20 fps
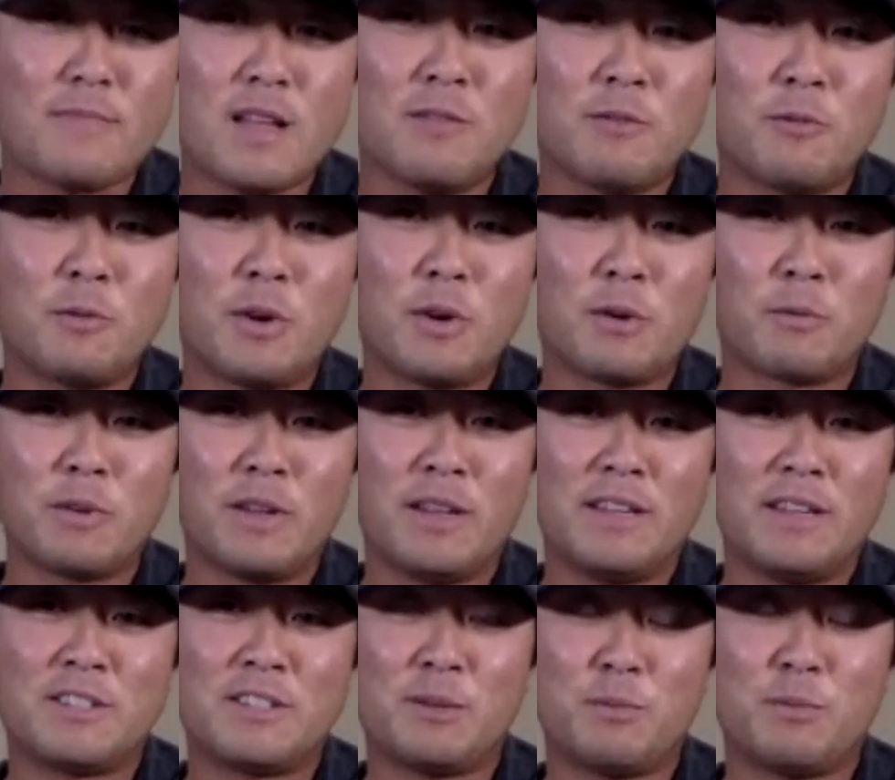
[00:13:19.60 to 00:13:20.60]
with
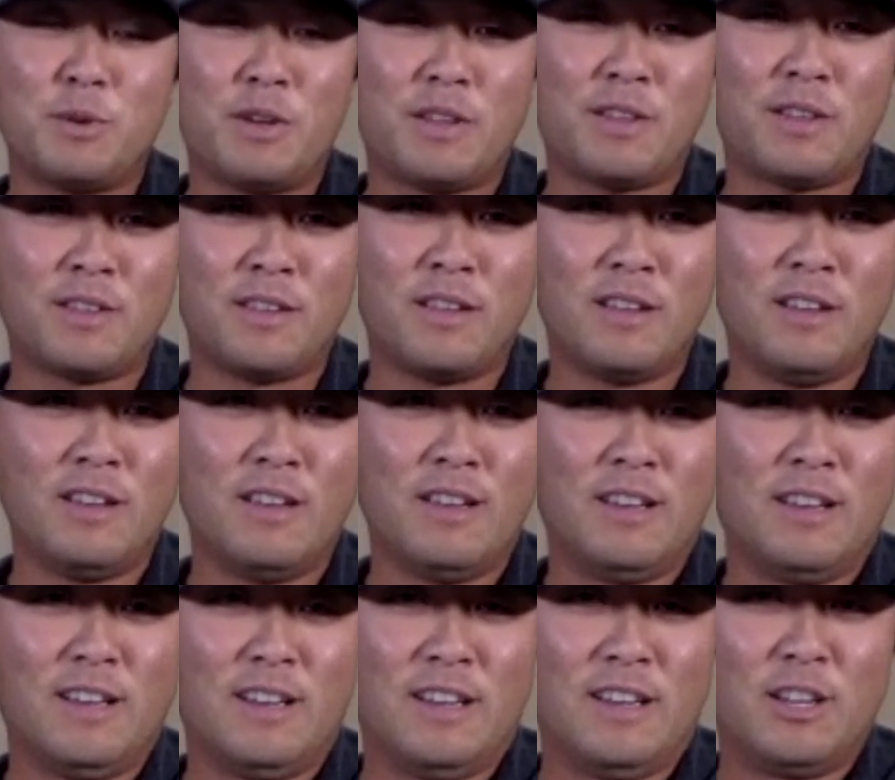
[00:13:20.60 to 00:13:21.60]
relationship with,
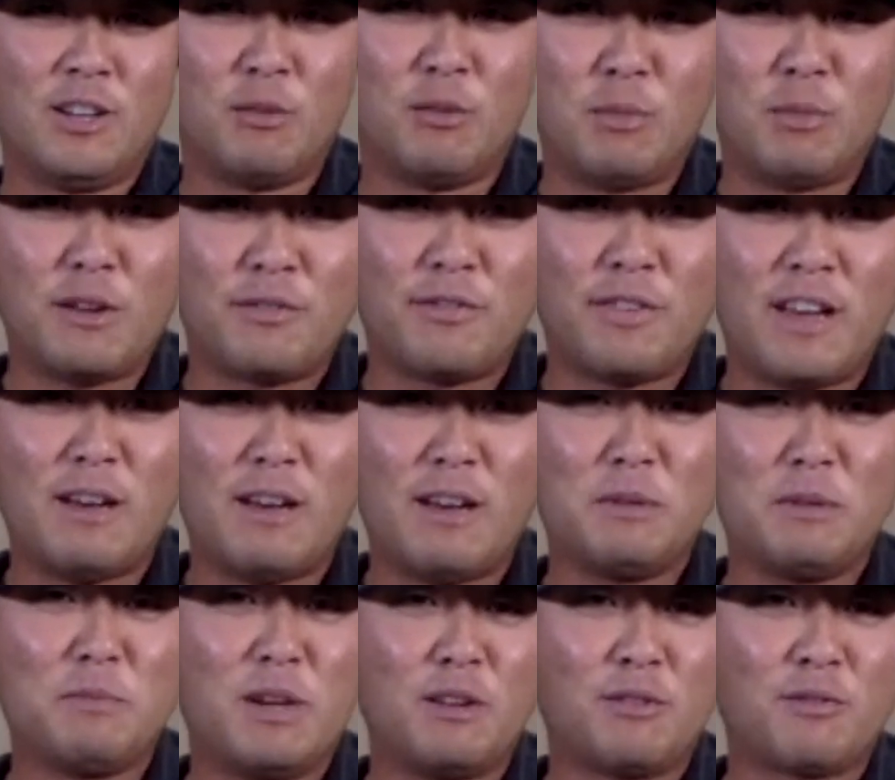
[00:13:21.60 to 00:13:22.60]
my
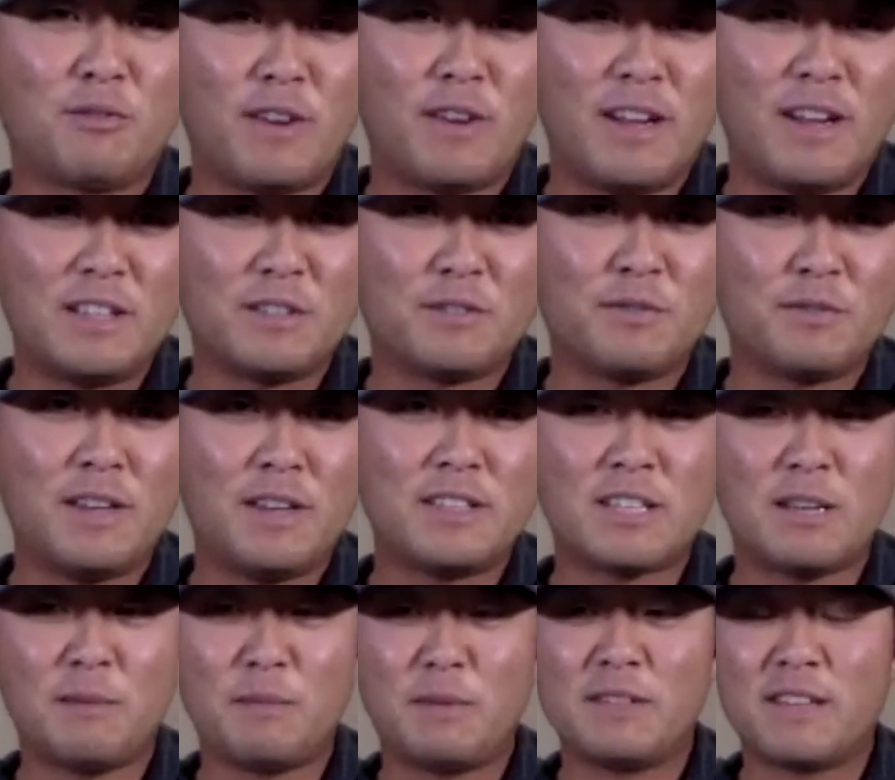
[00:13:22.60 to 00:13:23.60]
family, my friends,
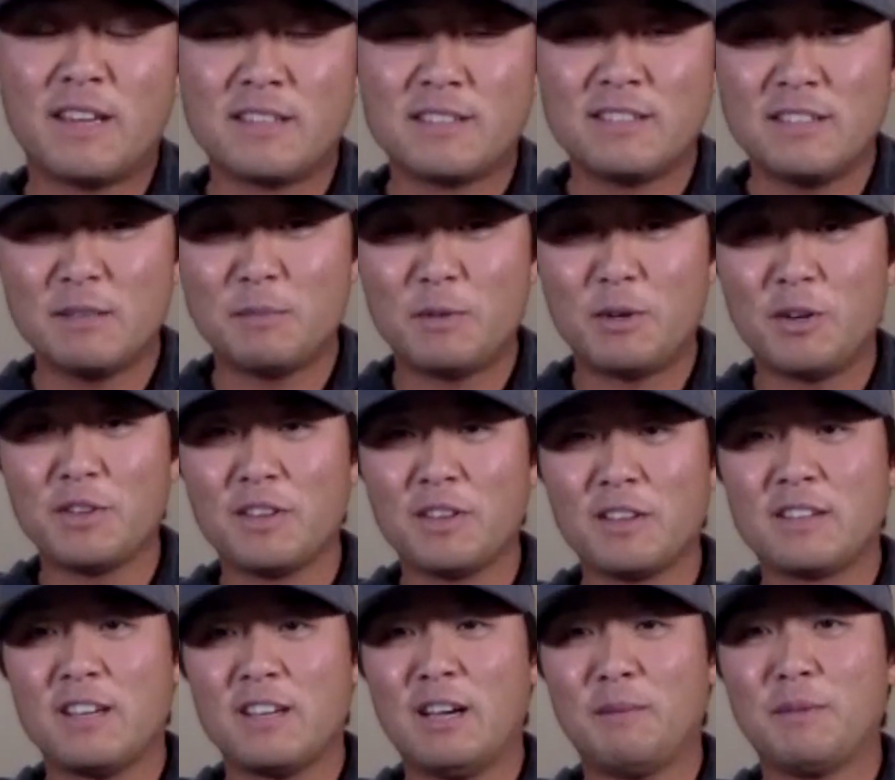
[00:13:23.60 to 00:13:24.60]
FaceTiming, texting them all the
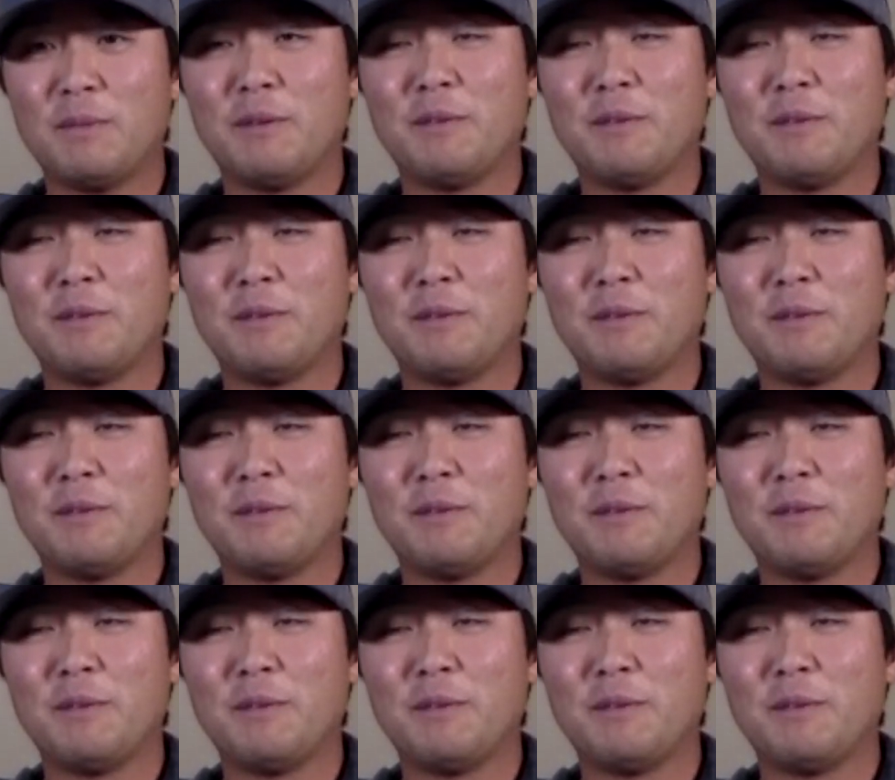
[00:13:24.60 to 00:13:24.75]
time.